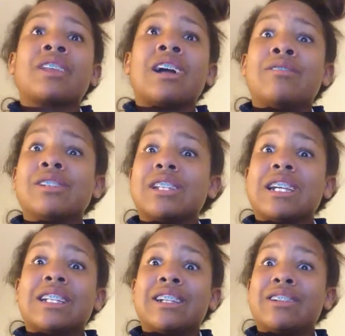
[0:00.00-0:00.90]
I was
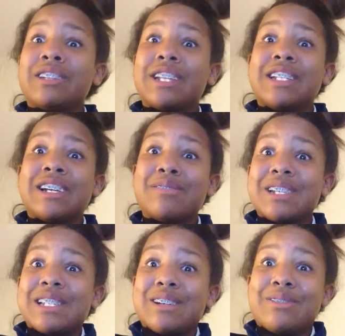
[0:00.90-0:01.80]
like literally telling
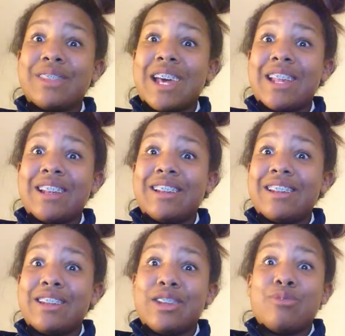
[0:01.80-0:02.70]
myself that
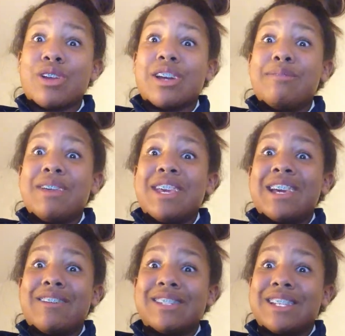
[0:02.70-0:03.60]
you weren't going to make it.
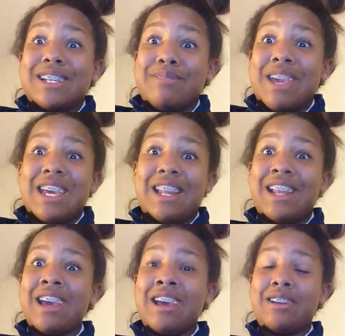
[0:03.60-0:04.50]
I wasn't going to make it.
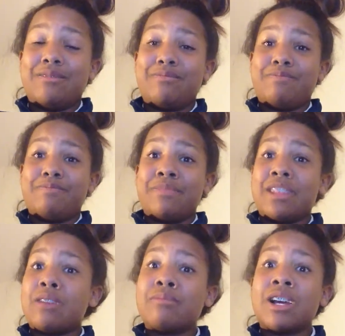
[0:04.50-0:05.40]

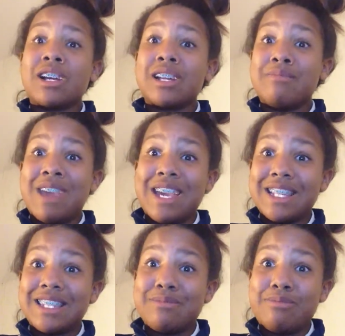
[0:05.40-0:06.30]
I'm not going to make
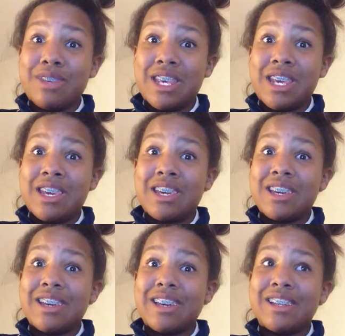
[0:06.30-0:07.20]
it to be
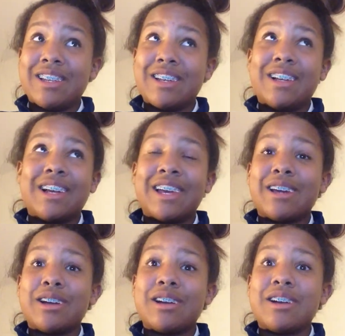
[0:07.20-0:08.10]

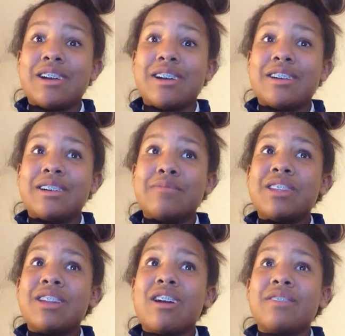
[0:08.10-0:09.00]
like, I
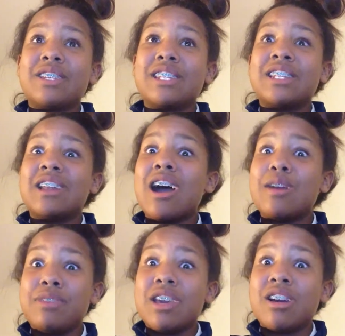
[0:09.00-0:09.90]
mean, obviously not
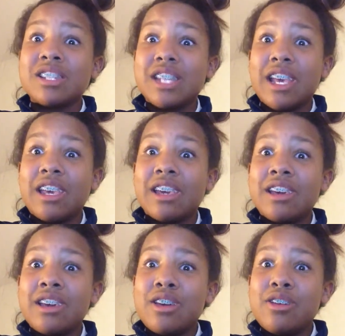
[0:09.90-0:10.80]
a Beyonce,
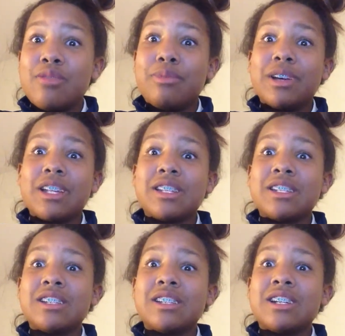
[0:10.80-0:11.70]

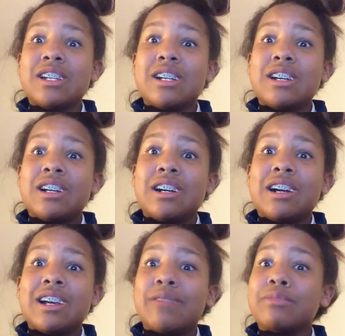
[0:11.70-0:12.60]
but
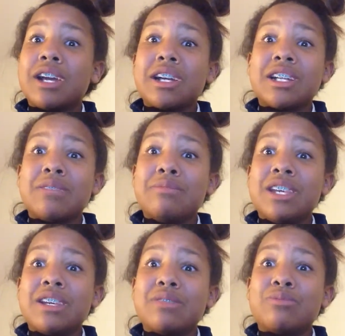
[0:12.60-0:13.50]
like, I'm not going to
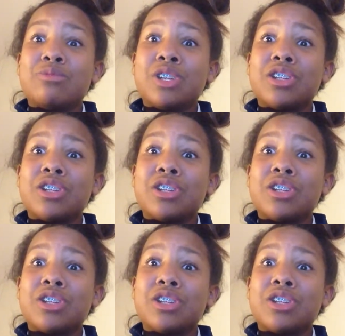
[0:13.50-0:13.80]
be one of